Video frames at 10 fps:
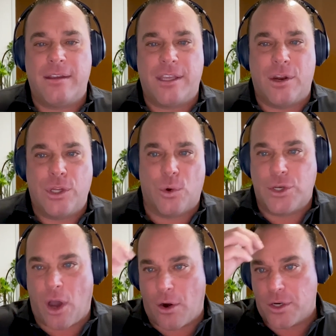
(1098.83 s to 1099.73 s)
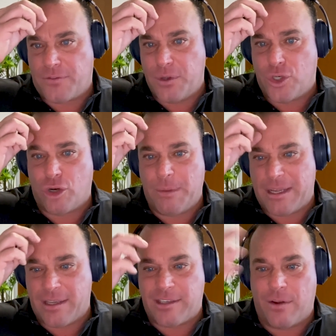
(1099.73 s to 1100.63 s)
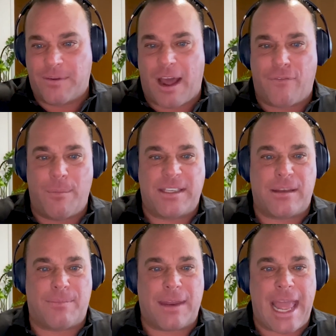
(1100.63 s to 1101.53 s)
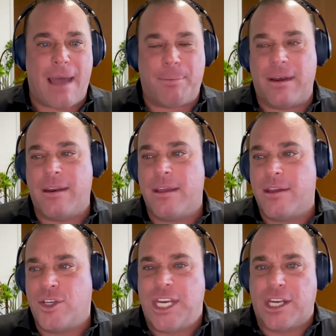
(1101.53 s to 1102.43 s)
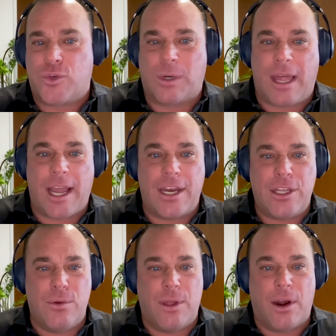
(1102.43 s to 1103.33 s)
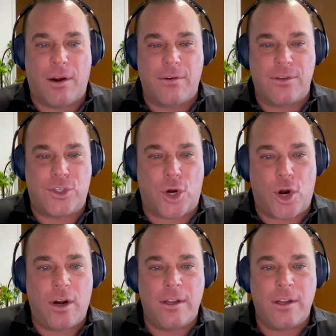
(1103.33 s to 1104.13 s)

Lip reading: your daughter's future because, God forbid something happened, she can just rely on you there, sir.